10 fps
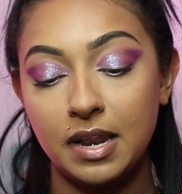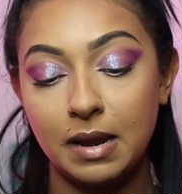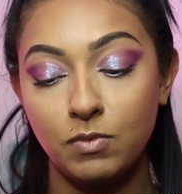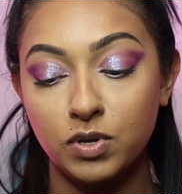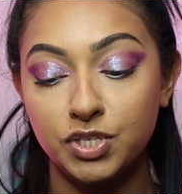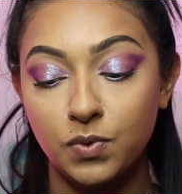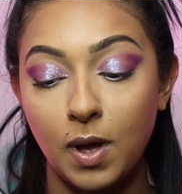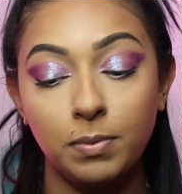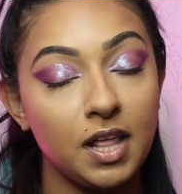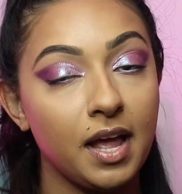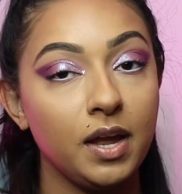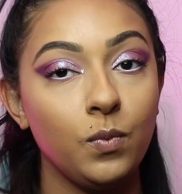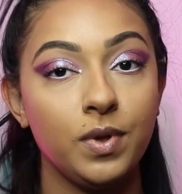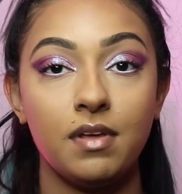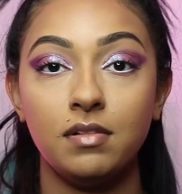and I'm going to apply it
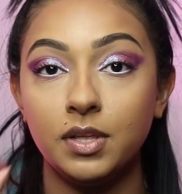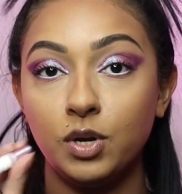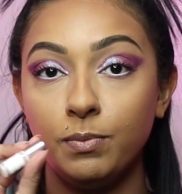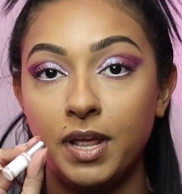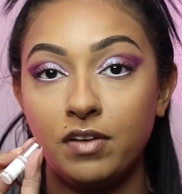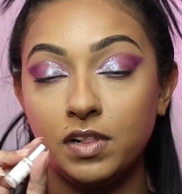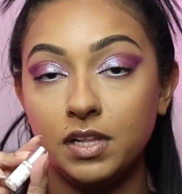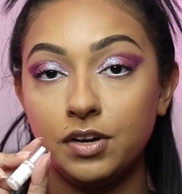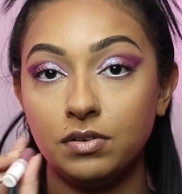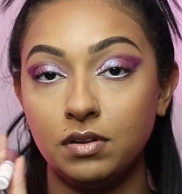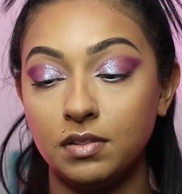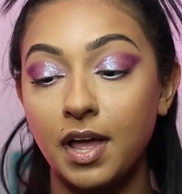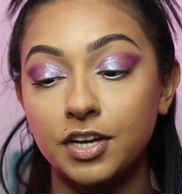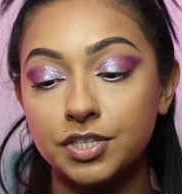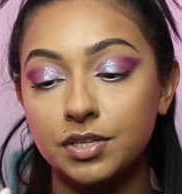with a little bit of clear
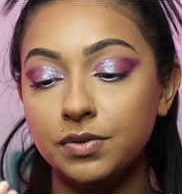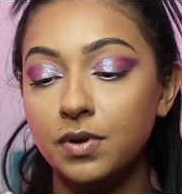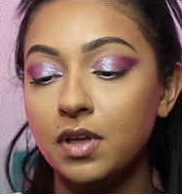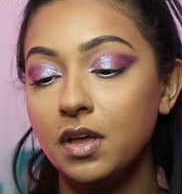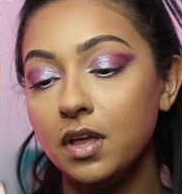lash glue.